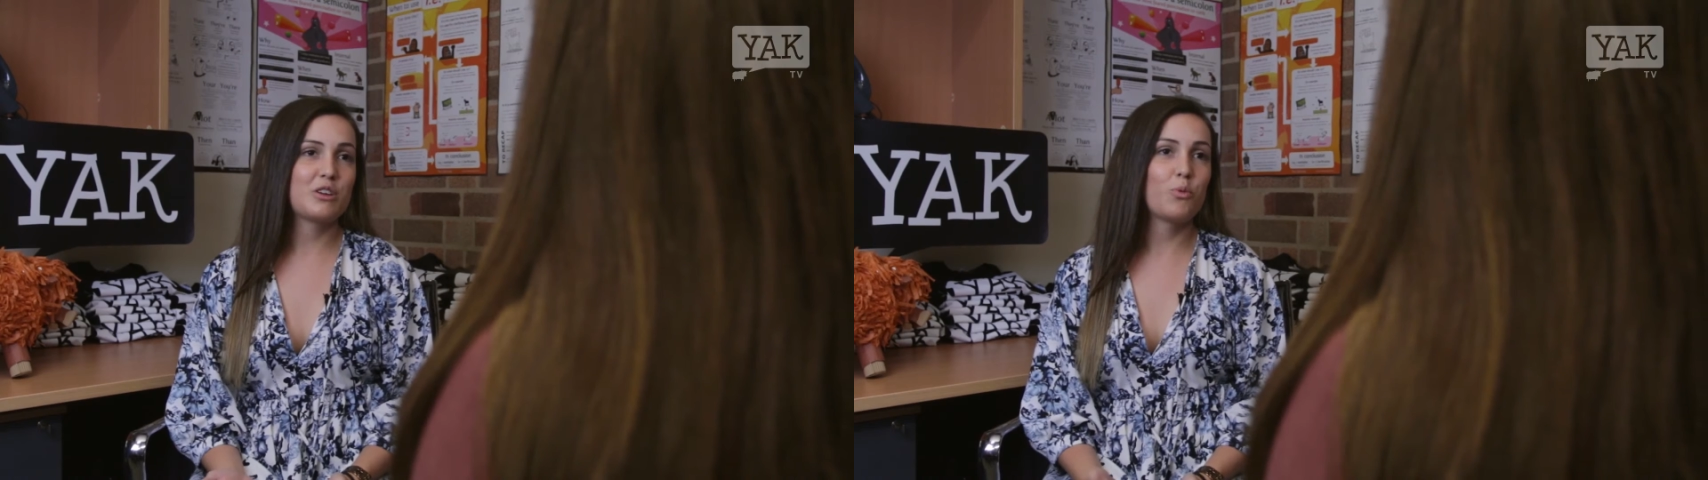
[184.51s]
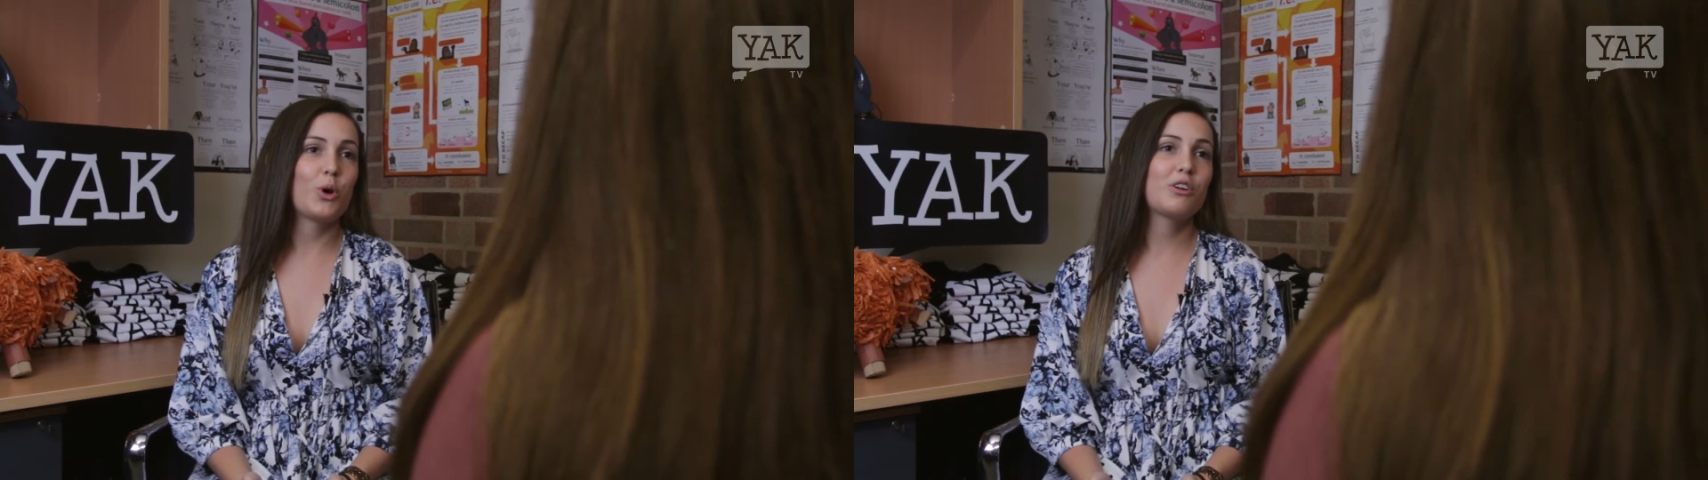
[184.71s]

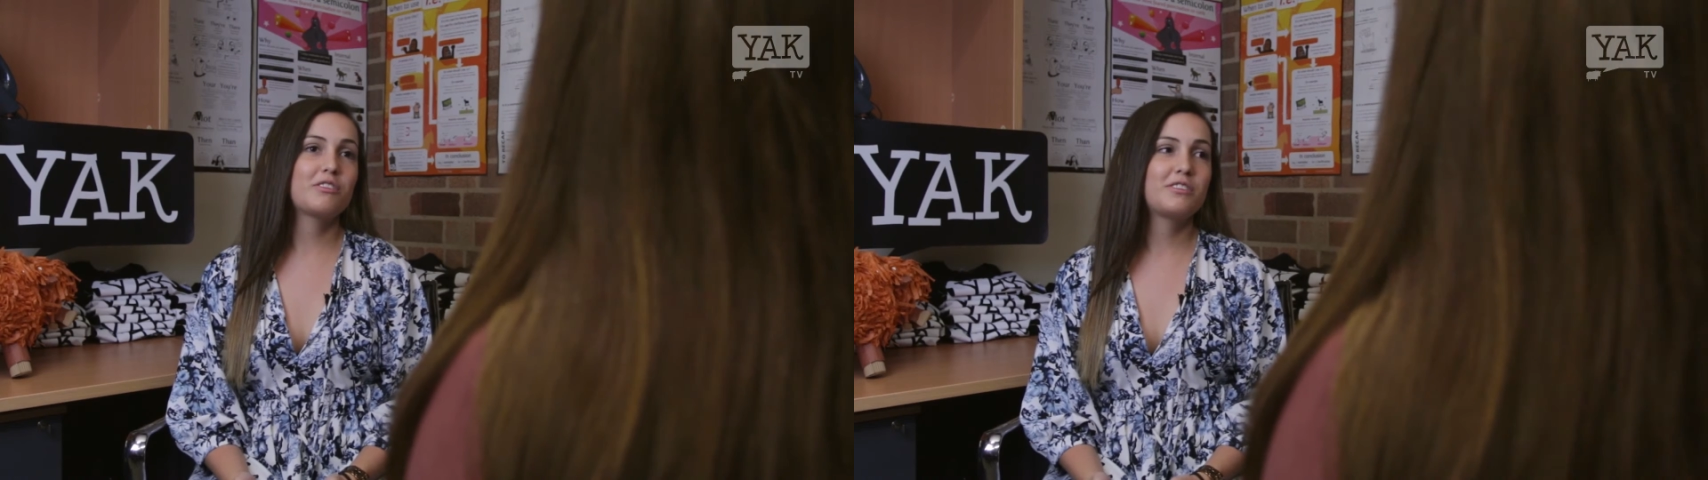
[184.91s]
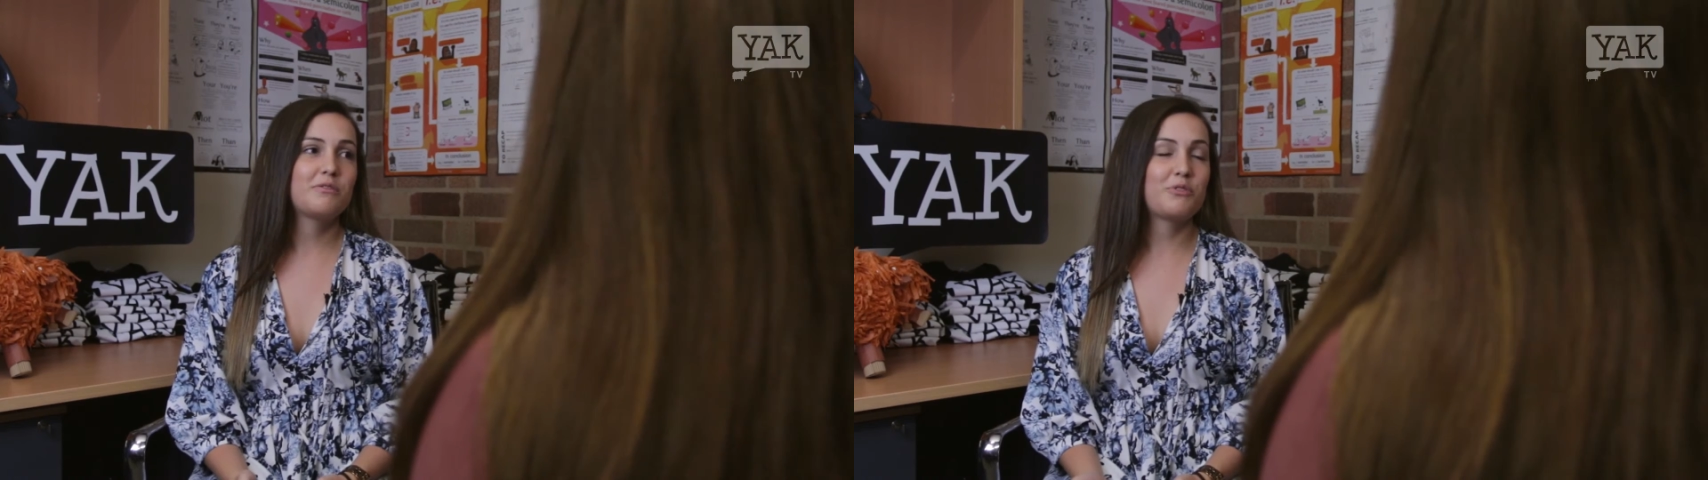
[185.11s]

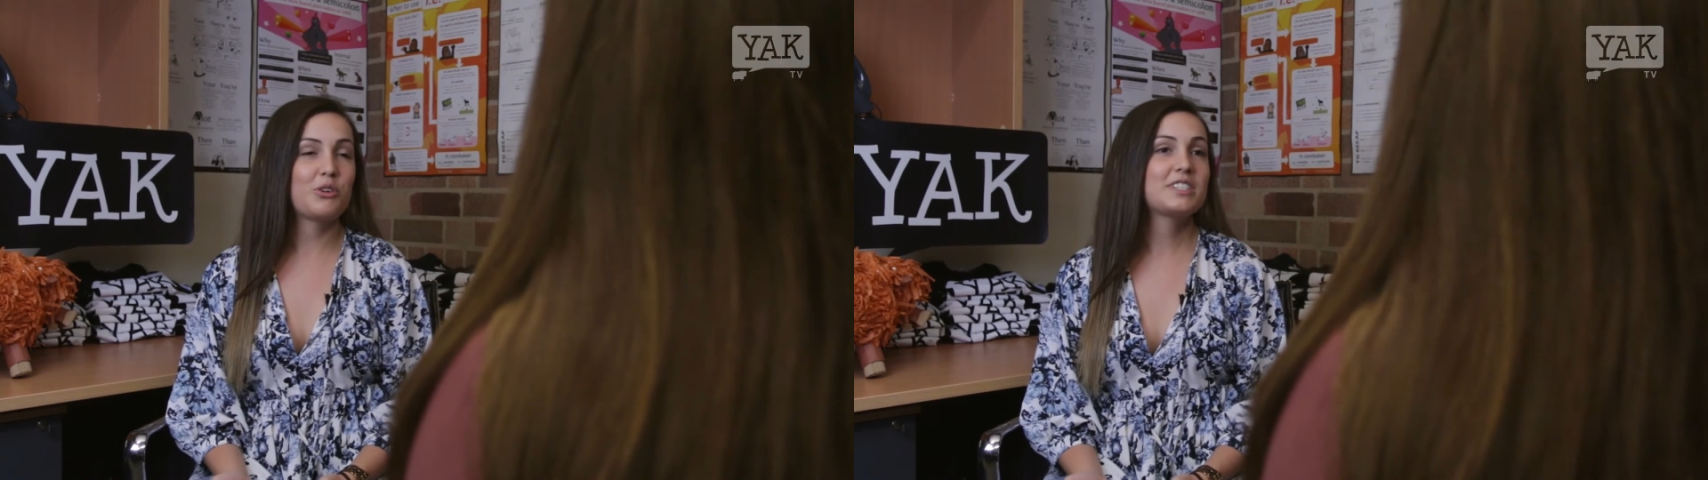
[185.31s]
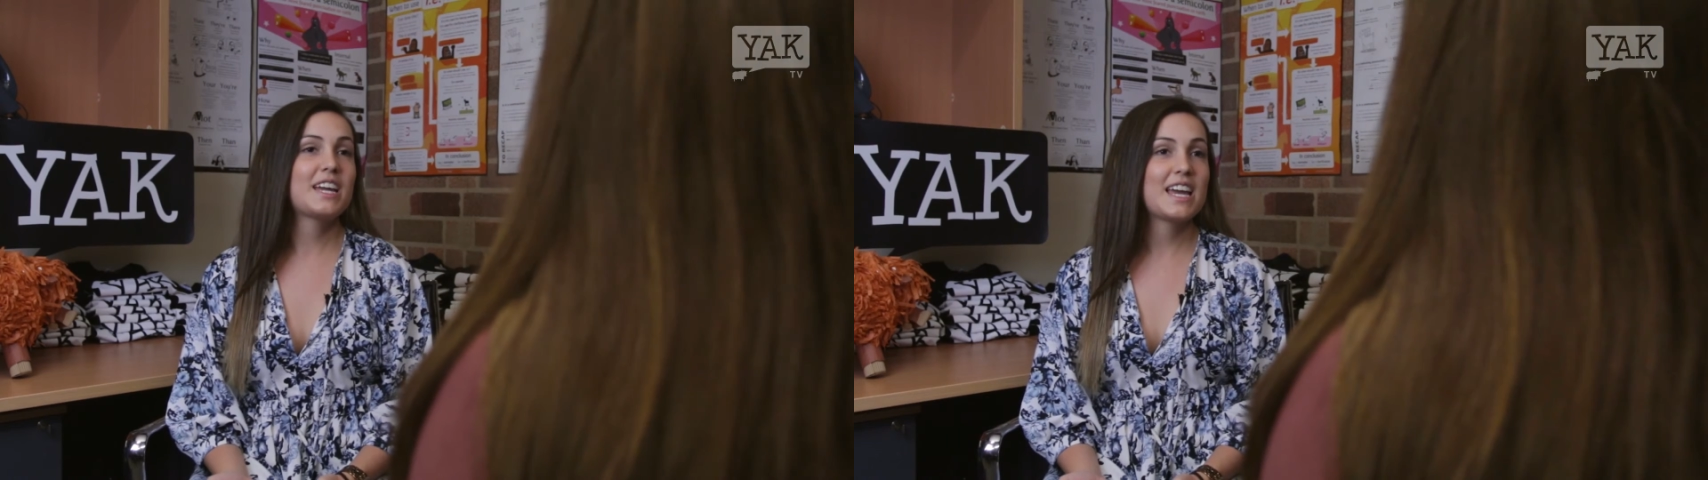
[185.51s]
works
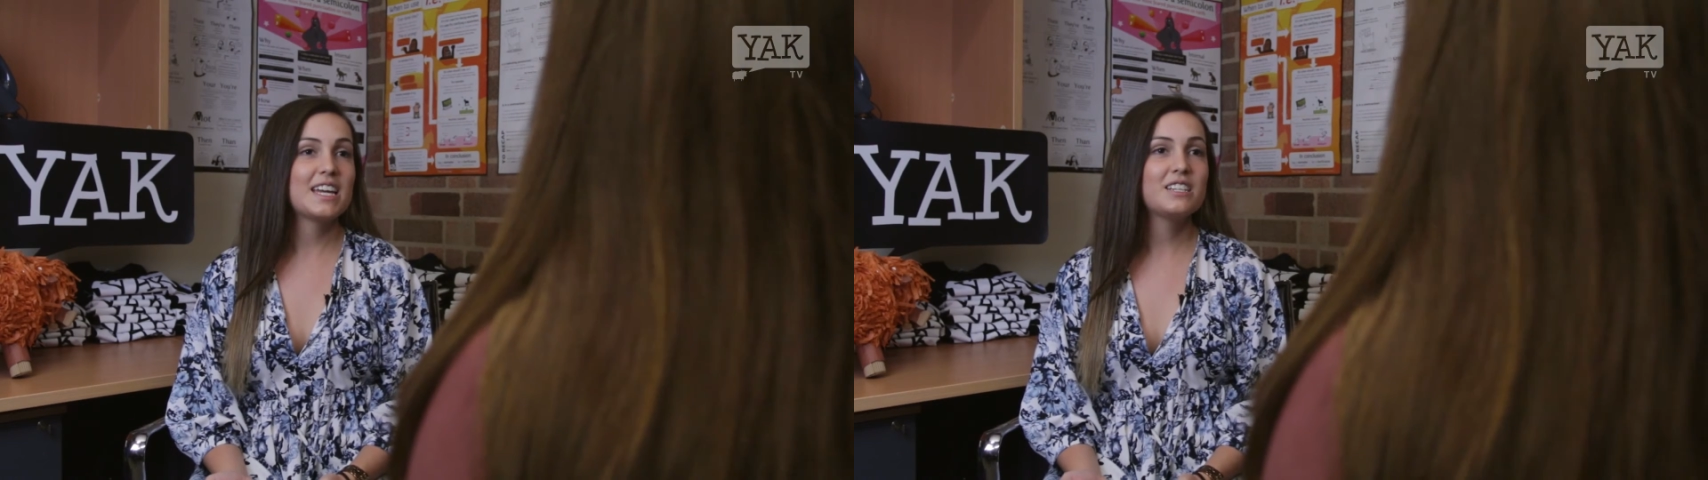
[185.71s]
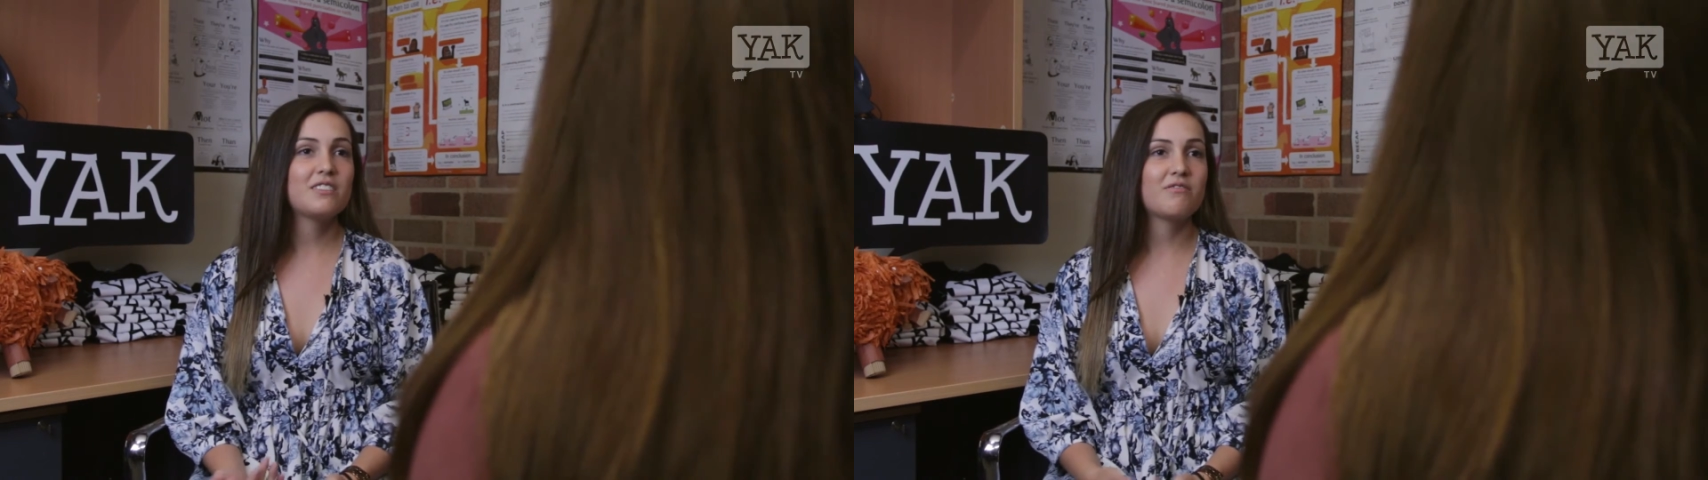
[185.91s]
firsthand,